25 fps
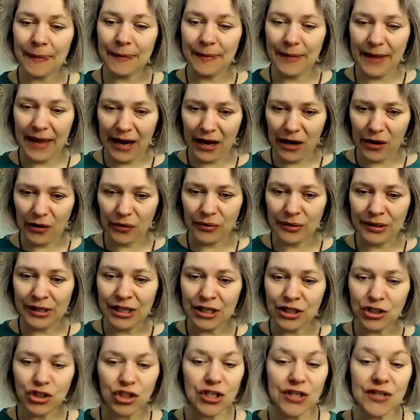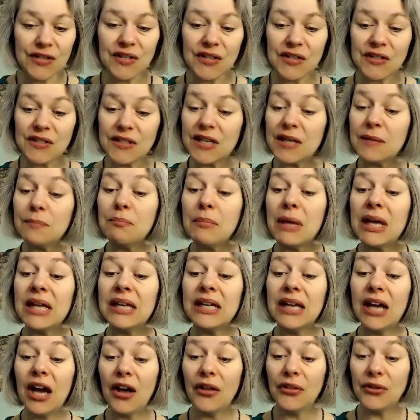Now, Jesus did
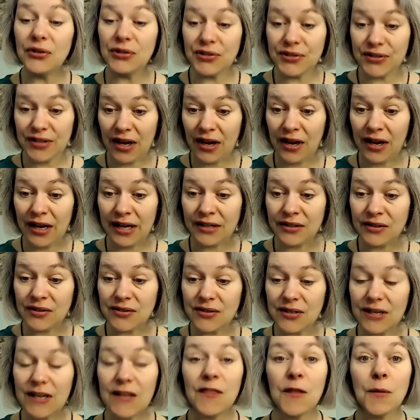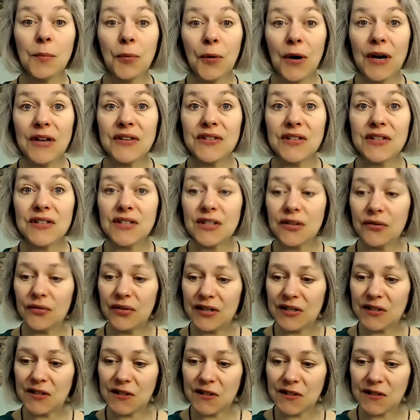many other signs in the presence of
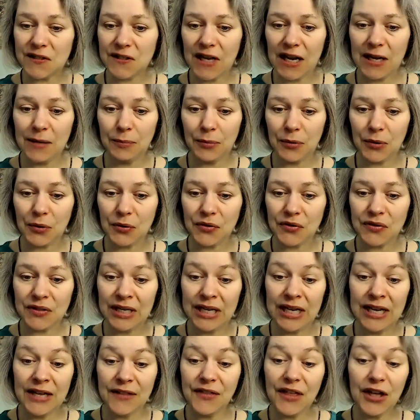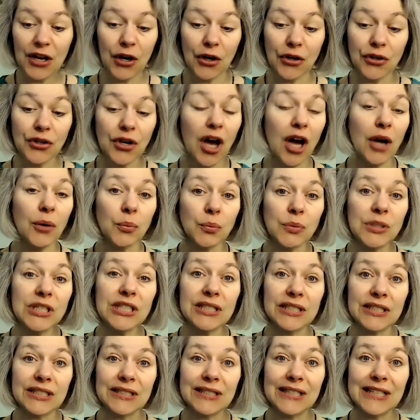his disciples that are not
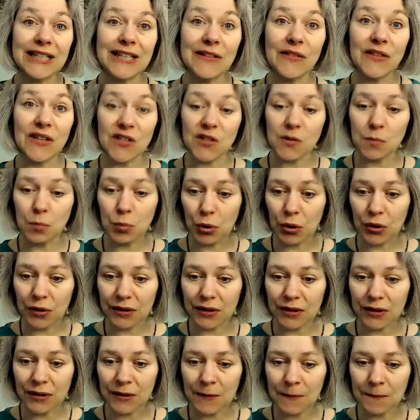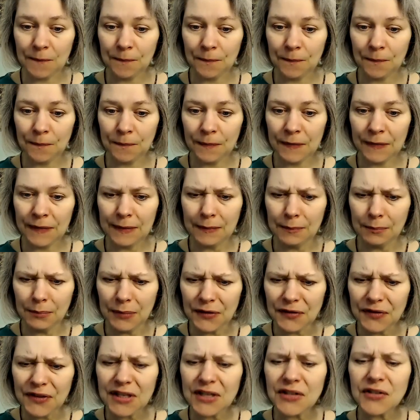written in this book.
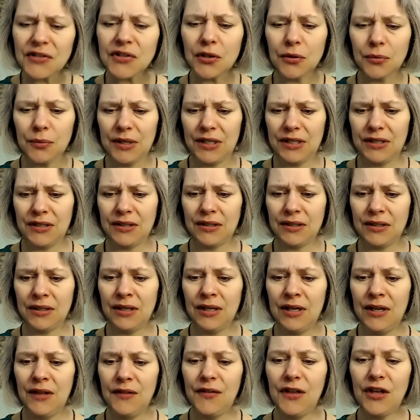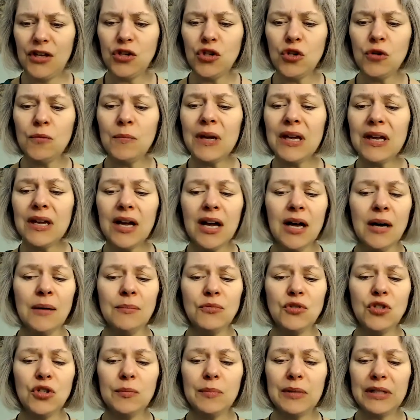But these are written that you may come
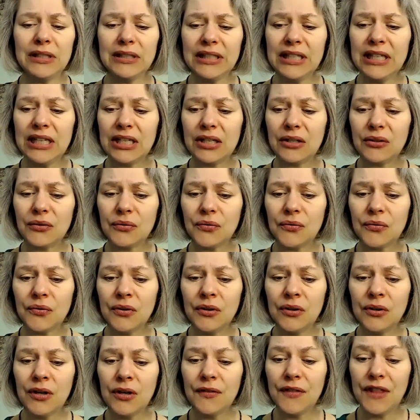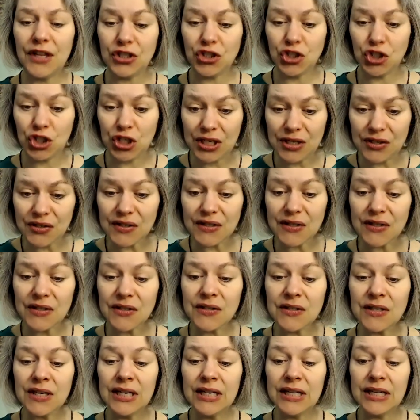to believe that
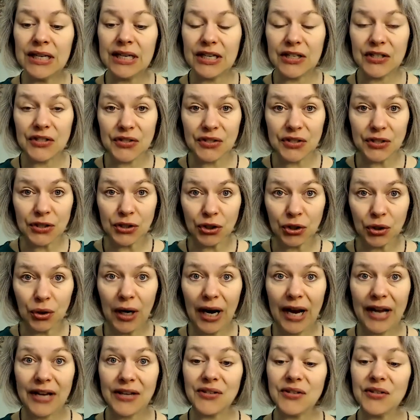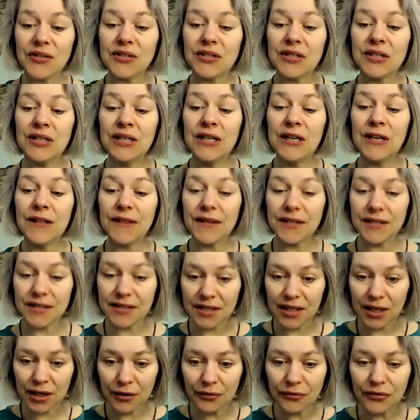Jesus is the Christ, the
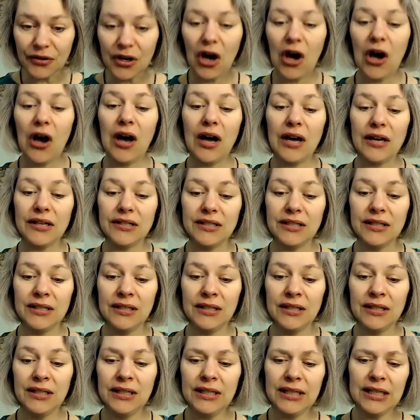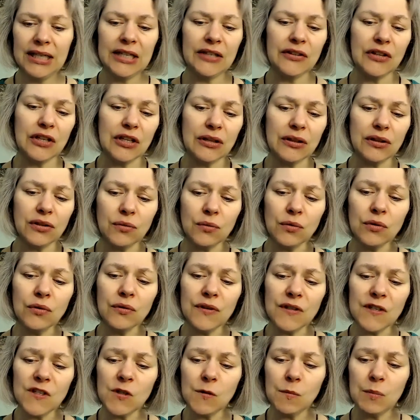Son of God, and that through
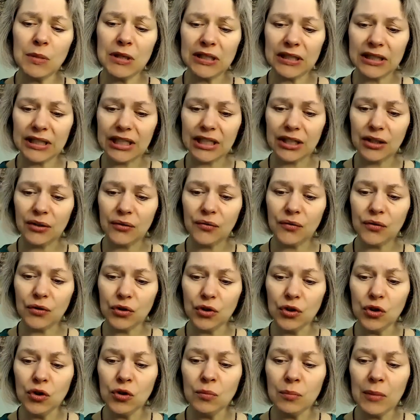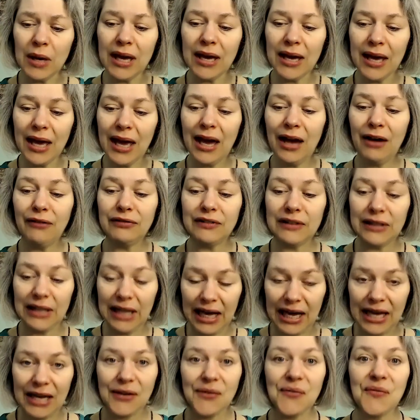this belief you may have
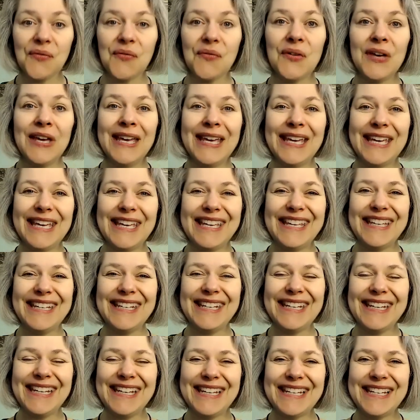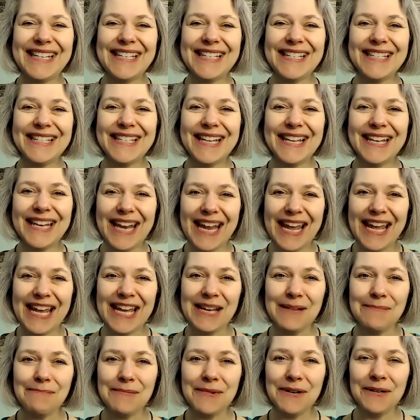life in his
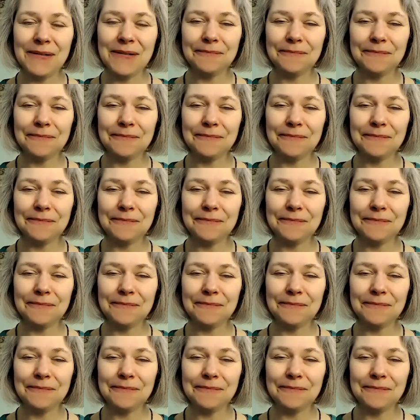name.